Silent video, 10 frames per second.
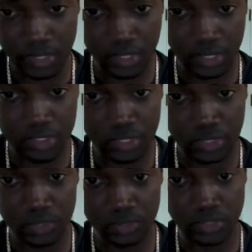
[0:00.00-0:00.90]
is
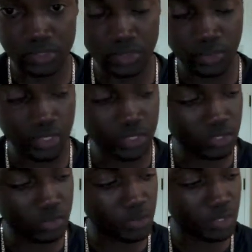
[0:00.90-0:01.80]
closed the way it should
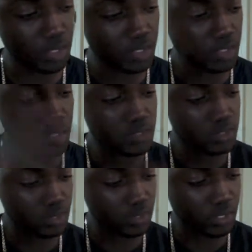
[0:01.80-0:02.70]
be.
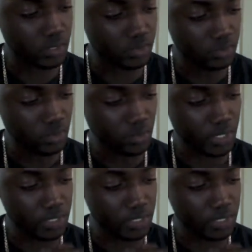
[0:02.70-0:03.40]
So I don't know why it's